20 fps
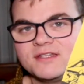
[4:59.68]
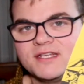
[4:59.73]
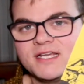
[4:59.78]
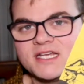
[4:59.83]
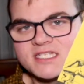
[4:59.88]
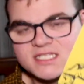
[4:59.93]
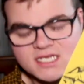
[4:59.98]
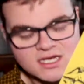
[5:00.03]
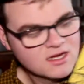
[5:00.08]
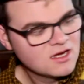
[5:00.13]

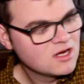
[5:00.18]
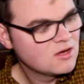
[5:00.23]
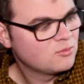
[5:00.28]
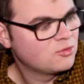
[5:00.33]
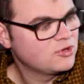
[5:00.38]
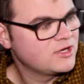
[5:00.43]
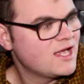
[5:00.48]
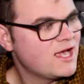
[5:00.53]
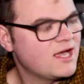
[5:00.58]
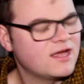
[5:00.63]
this.
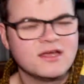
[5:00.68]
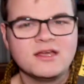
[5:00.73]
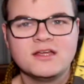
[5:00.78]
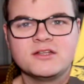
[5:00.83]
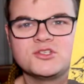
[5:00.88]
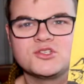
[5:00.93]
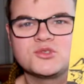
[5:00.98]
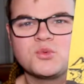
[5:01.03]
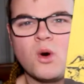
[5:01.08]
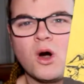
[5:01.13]
But yeah,
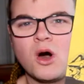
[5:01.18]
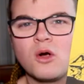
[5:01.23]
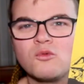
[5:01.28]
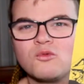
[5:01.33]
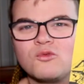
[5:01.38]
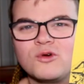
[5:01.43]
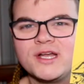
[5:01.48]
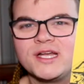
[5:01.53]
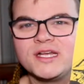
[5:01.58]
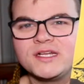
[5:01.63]
just what a
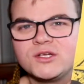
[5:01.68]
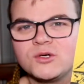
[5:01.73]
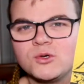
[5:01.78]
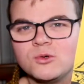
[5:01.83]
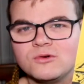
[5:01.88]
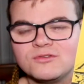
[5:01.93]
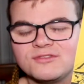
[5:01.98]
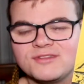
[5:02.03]
really cool